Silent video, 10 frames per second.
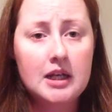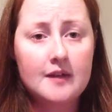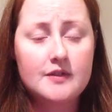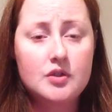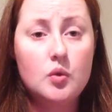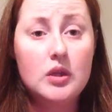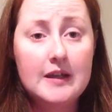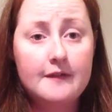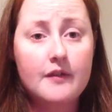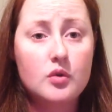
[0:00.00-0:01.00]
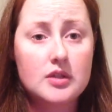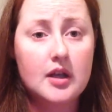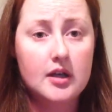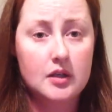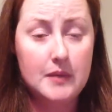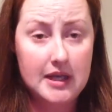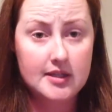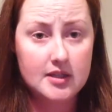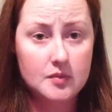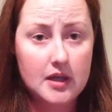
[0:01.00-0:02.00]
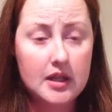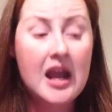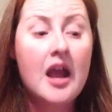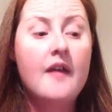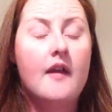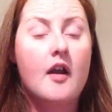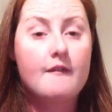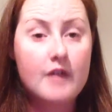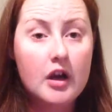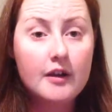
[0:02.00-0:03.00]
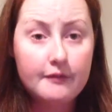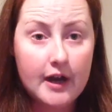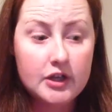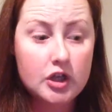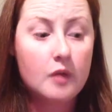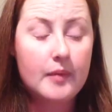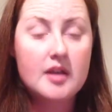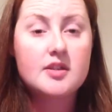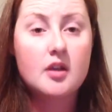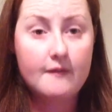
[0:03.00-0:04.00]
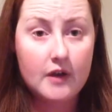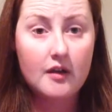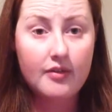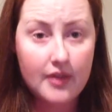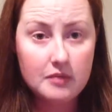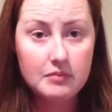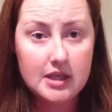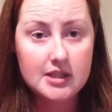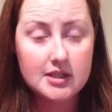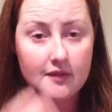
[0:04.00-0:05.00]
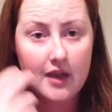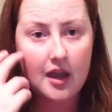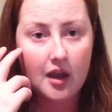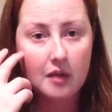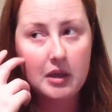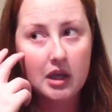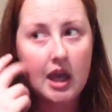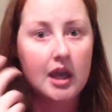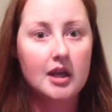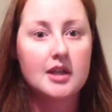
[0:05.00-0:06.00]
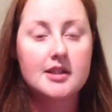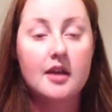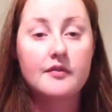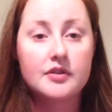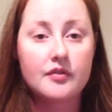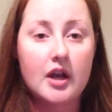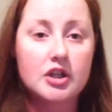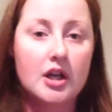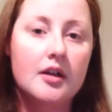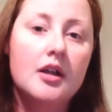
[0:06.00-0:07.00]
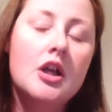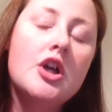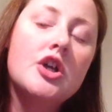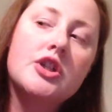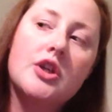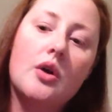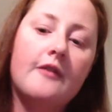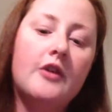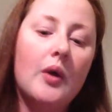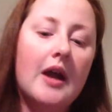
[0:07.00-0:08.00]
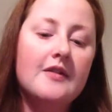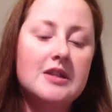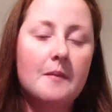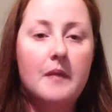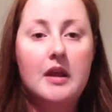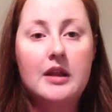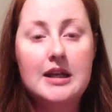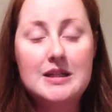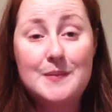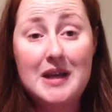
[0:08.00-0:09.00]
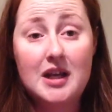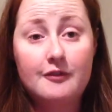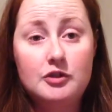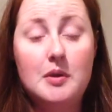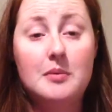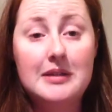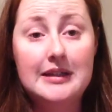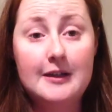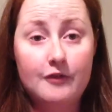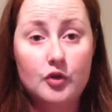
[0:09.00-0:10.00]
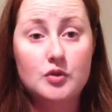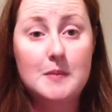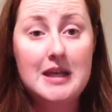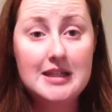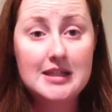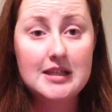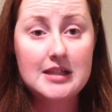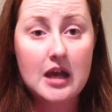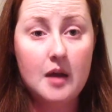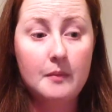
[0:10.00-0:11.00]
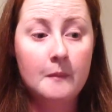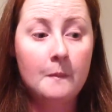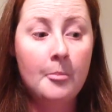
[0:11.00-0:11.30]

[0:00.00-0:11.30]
enough to lift those cutted pieces with, they are very fragile because they're very thin pieces of cake. I mean, cake in itself is fragile. So if you don't have something that is big enough to be able to lift those pieces up